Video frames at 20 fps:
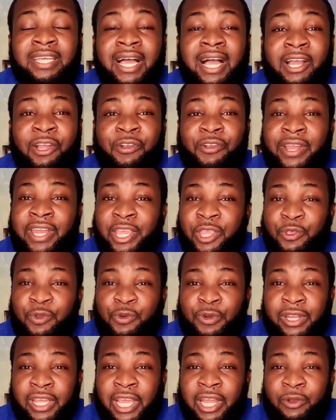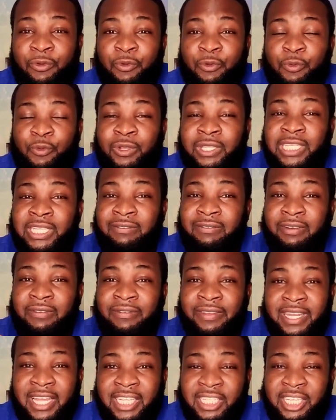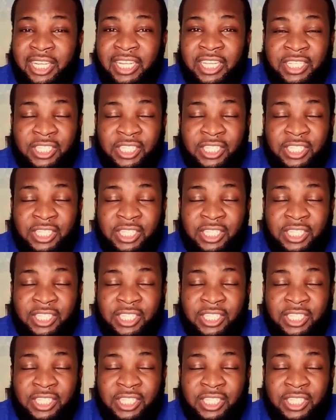a credit union, whichever financial